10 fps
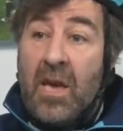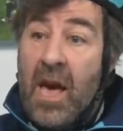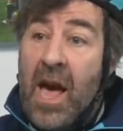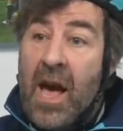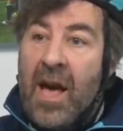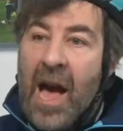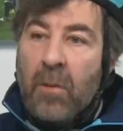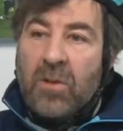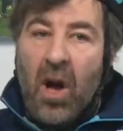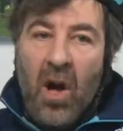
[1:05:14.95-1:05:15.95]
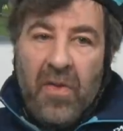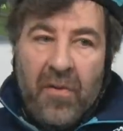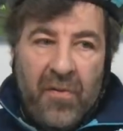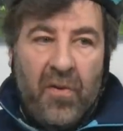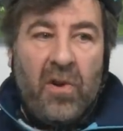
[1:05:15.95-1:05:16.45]
Yeah, and it was on
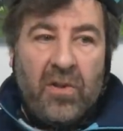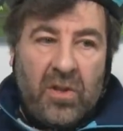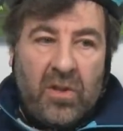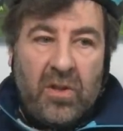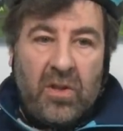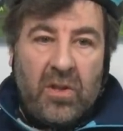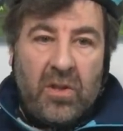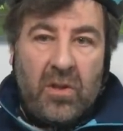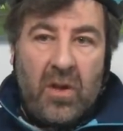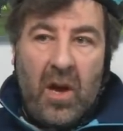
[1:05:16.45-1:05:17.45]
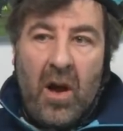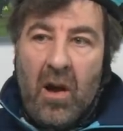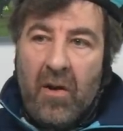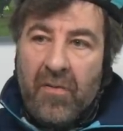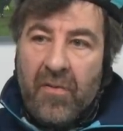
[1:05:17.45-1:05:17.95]
the front
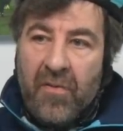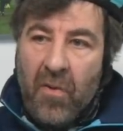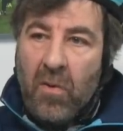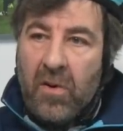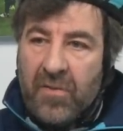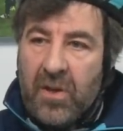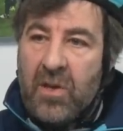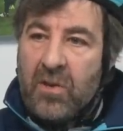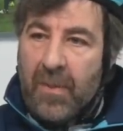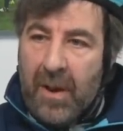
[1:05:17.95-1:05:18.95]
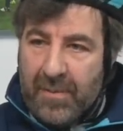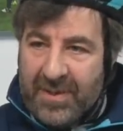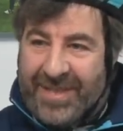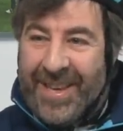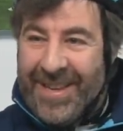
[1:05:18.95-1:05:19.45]
of four of the
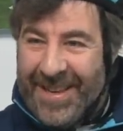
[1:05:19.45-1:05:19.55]
newspapers.